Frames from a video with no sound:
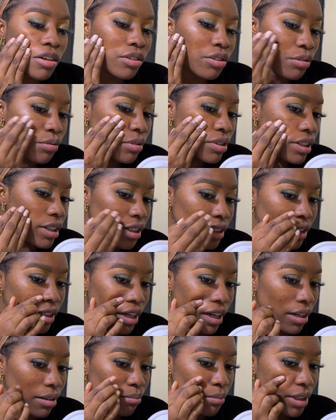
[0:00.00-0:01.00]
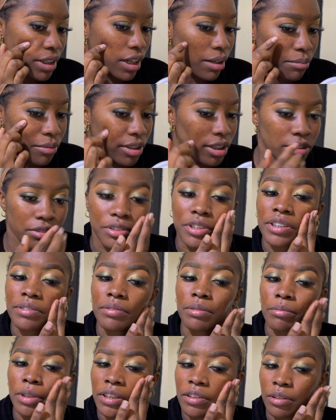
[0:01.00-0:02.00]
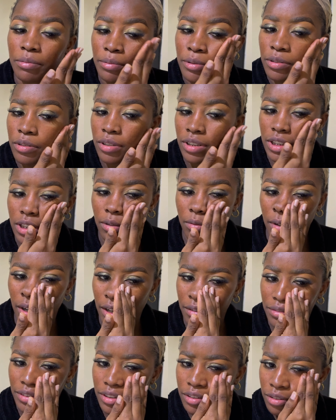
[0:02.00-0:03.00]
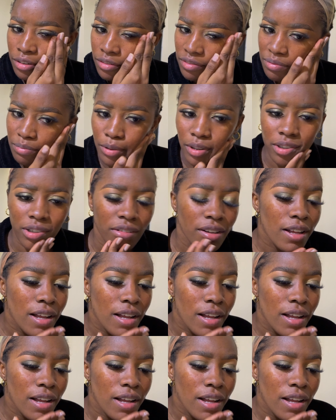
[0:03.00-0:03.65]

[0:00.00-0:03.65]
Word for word: You would think that me that I'm only receiving makeup products, I will have enough, but